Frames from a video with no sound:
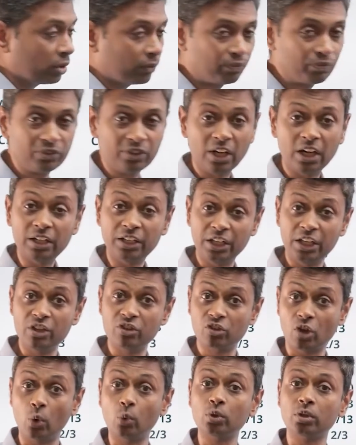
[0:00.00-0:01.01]
30
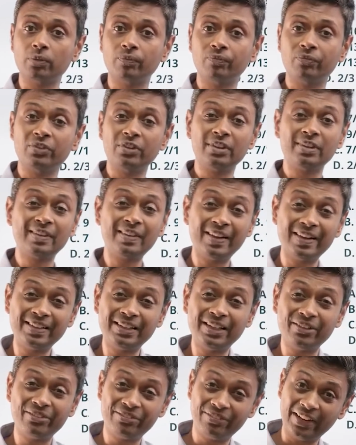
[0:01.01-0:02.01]
is out.
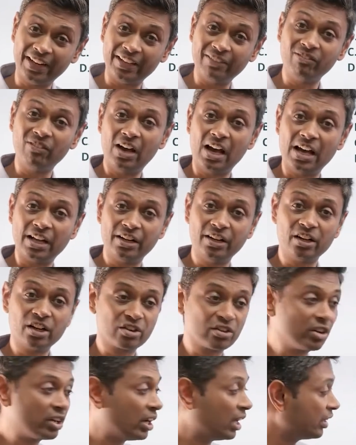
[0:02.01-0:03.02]
35 are
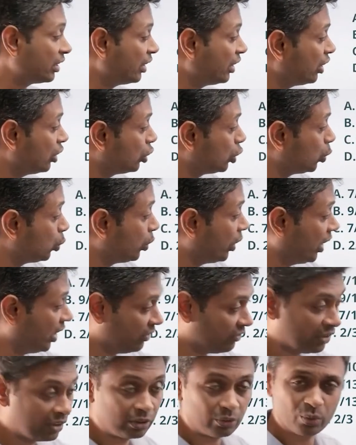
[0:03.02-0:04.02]
interested in attending a
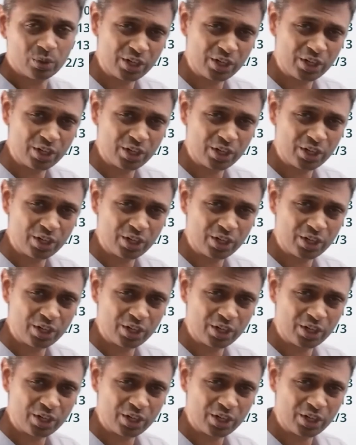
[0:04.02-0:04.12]
2-day event,